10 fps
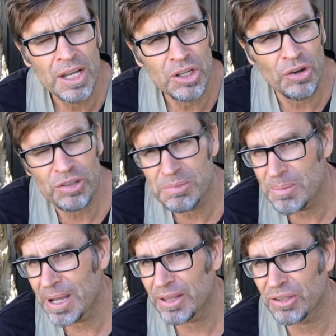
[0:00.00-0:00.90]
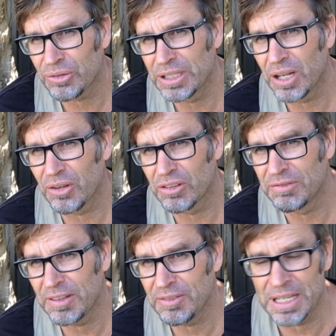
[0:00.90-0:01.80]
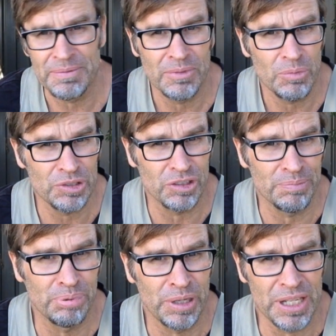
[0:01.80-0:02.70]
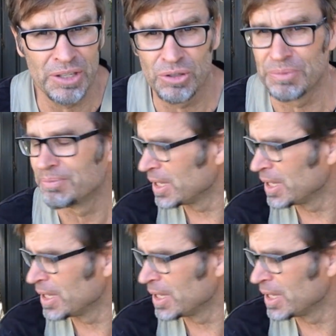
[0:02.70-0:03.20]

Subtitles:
cost me about $3.50, which is pretty good.